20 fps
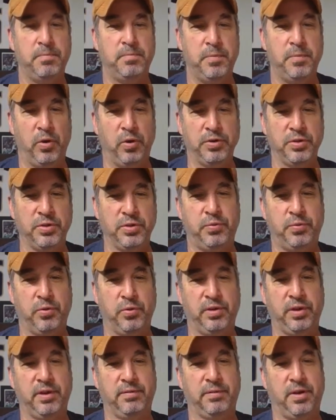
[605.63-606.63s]
Most
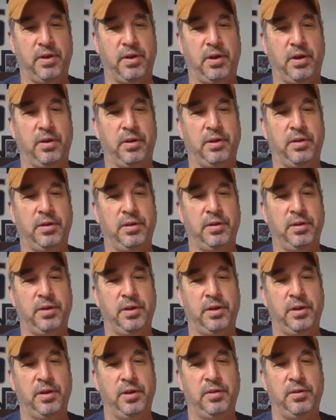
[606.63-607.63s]
importantly of all,
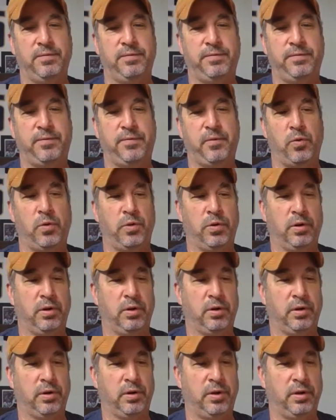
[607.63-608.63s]

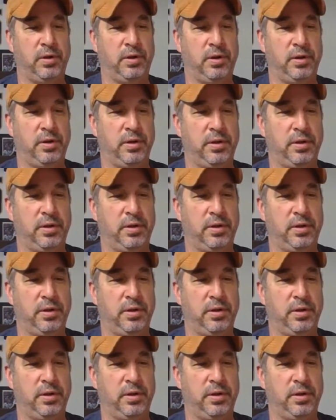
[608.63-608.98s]
for